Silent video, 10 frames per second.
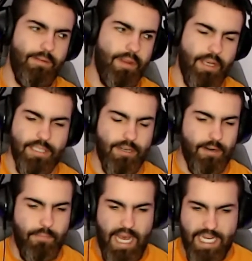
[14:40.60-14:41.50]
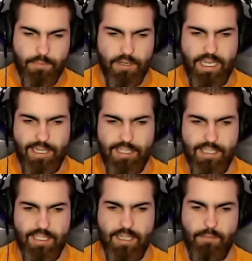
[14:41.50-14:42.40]
the concern in pass protection
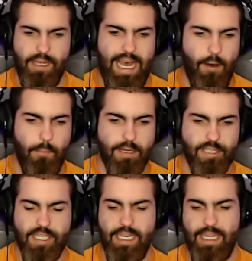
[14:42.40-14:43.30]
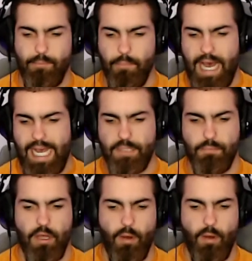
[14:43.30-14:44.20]
is going to be how much can he pass
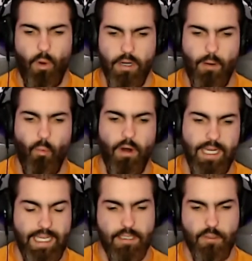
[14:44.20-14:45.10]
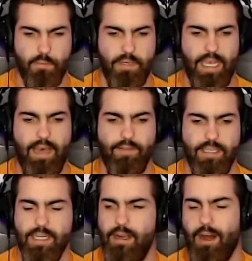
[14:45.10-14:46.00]
block one-on-one against those big
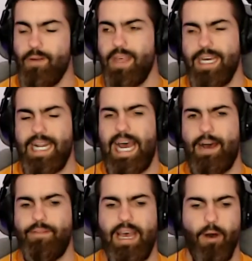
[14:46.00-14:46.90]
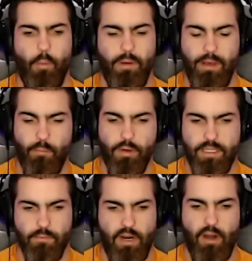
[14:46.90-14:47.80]
heavies? Are they going to have to help him with
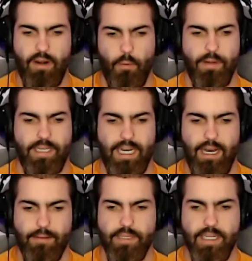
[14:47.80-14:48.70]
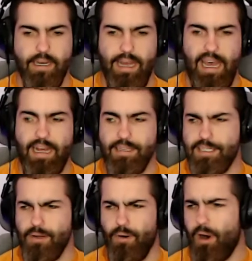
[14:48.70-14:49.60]
some guard help at times? And
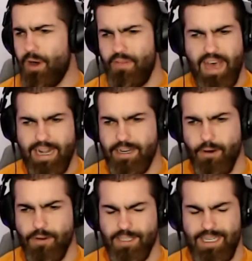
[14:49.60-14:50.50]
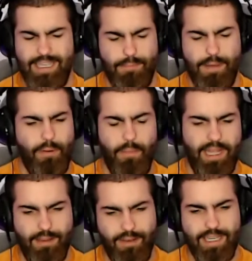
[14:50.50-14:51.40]
so on that note, because I think people
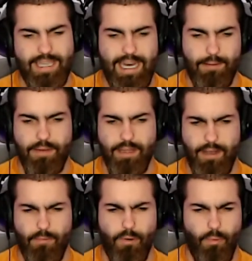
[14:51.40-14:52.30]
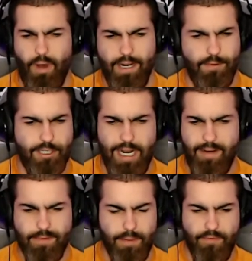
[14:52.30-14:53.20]
might look at that and be like, well, why did we
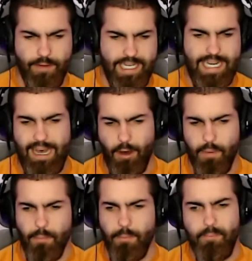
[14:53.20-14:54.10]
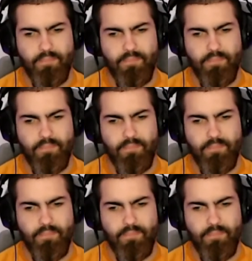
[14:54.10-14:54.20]
draft him if we need to help him?